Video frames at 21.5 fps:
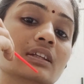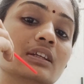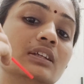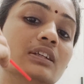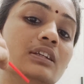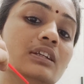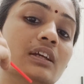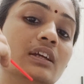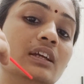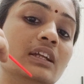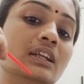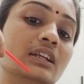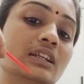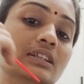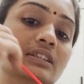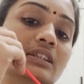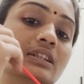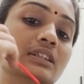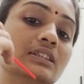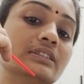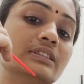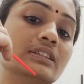it
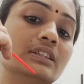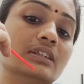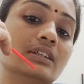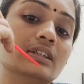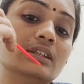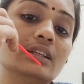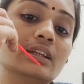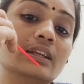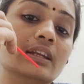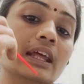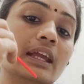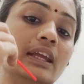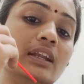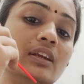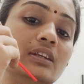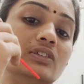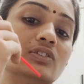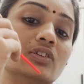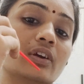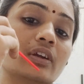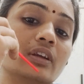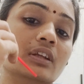intersects the
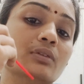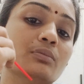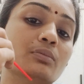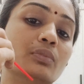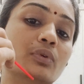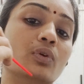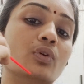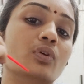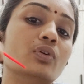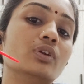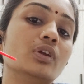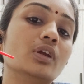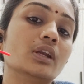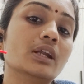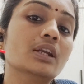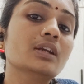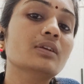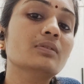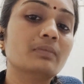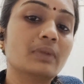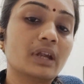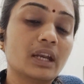line joining pogonion
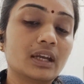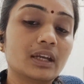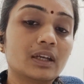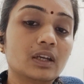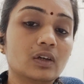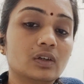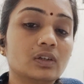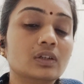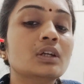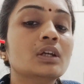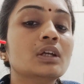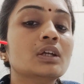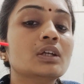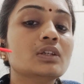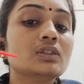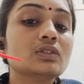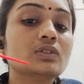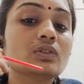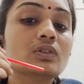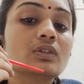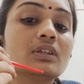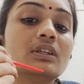and menton.
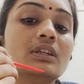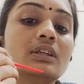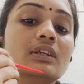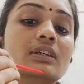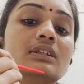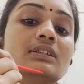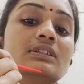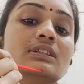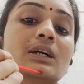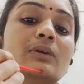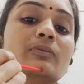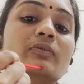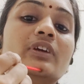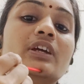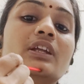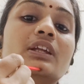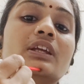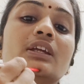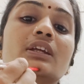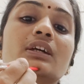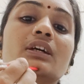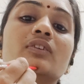So here somewhere
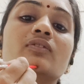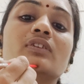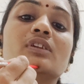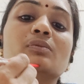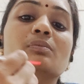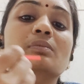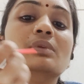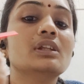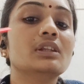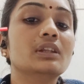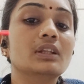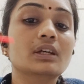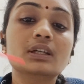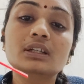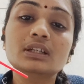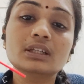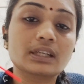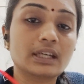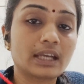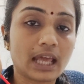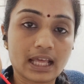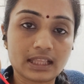here will be the
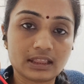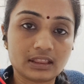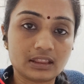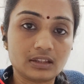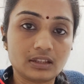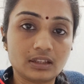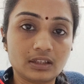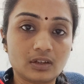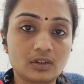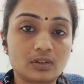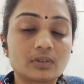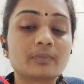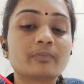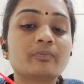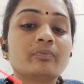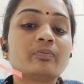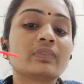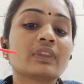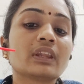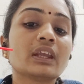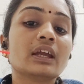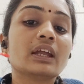nation.
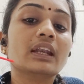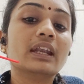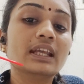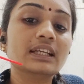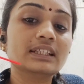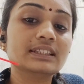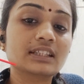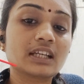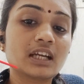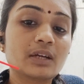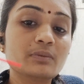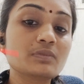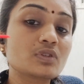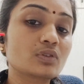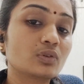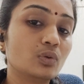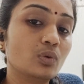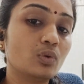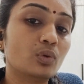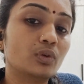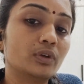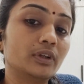Next comes
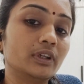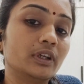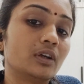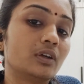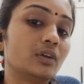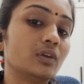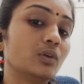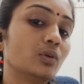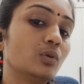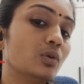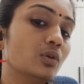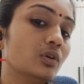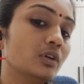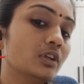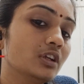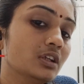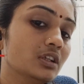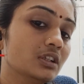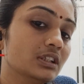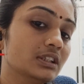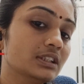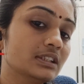gonion.
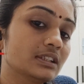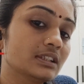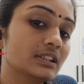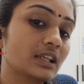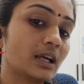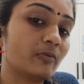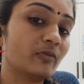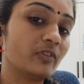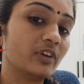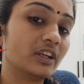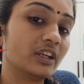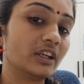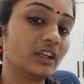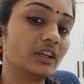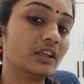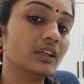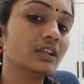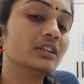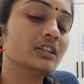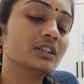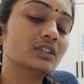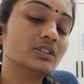Gonion is somewhere
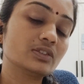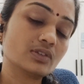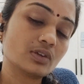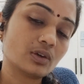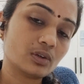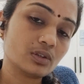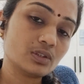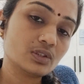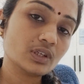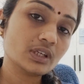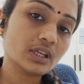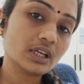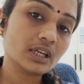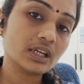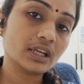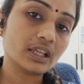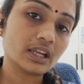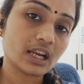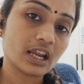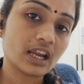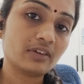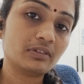here. This is also a
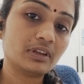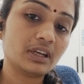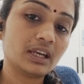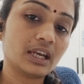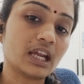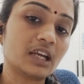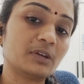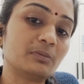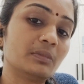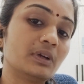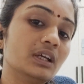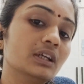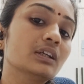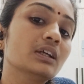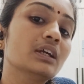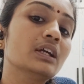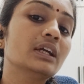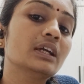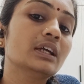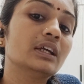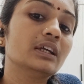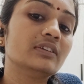derived landmark
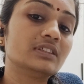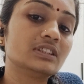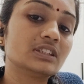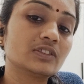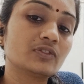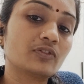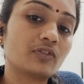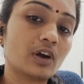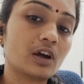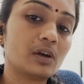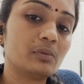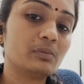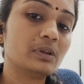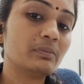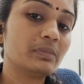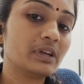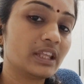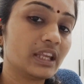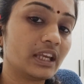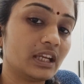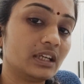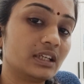which is formed
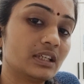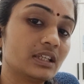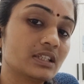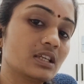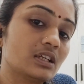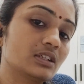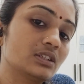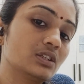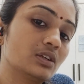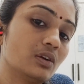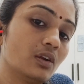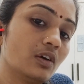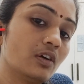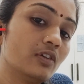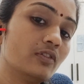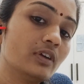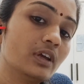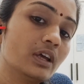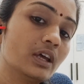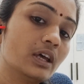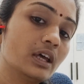by the intersection of